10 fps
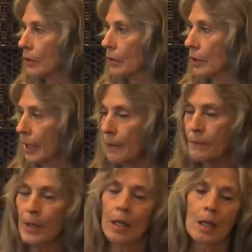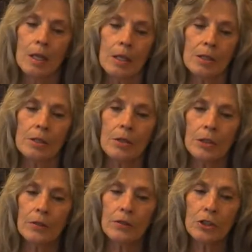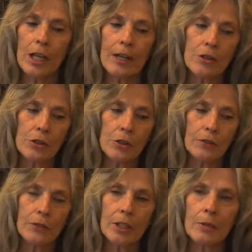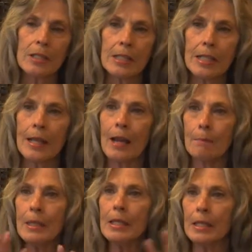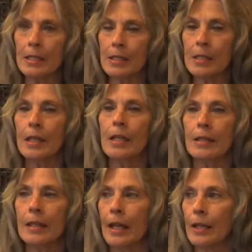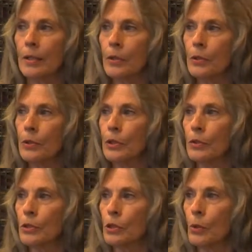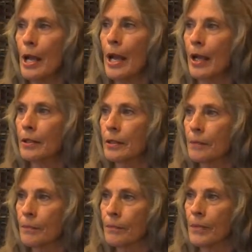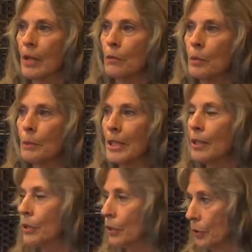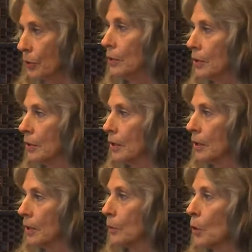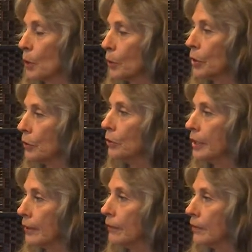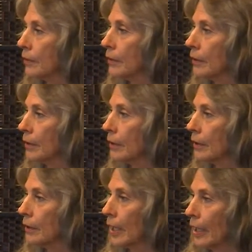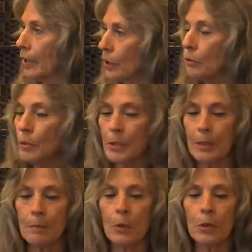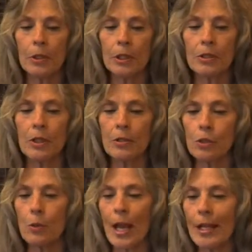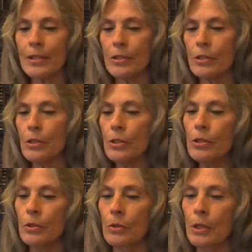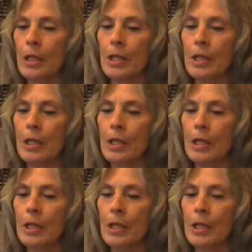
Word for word: Okay, so you've changed your frequency. That means that who you attract will meet you more where you live. Okay, you will be more attracted to